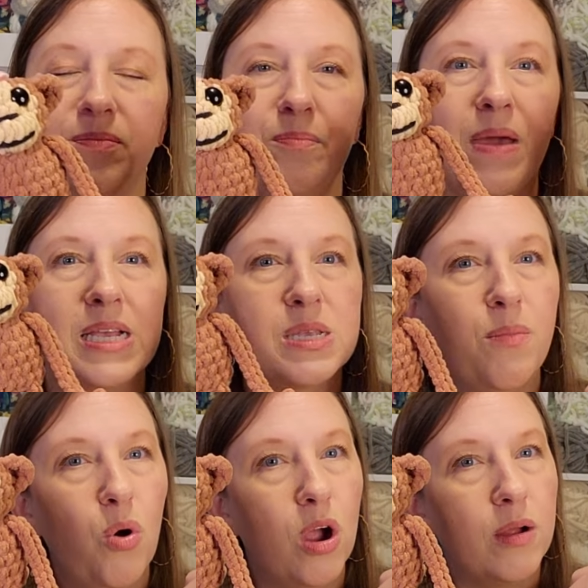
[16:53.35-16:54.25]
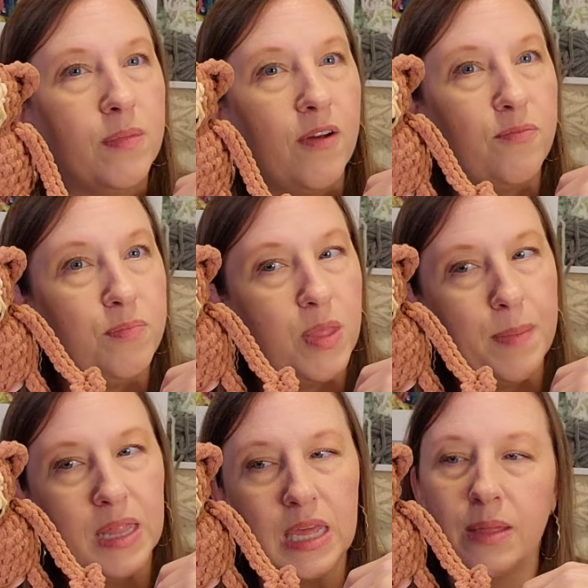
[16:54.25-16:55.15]
make some more of the
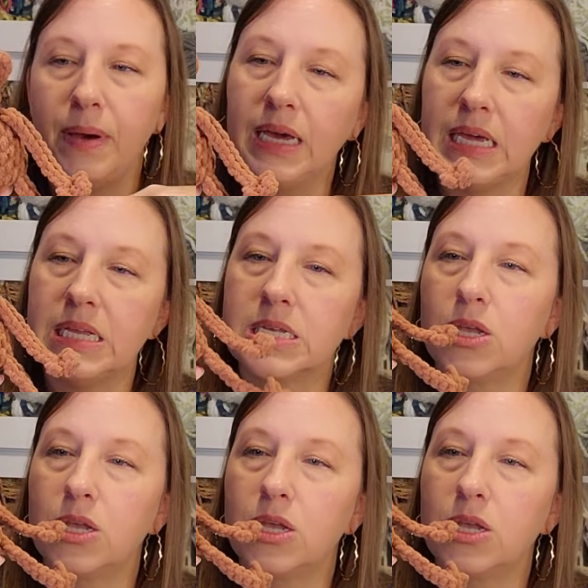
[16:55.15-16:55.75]
Millie the monkeys.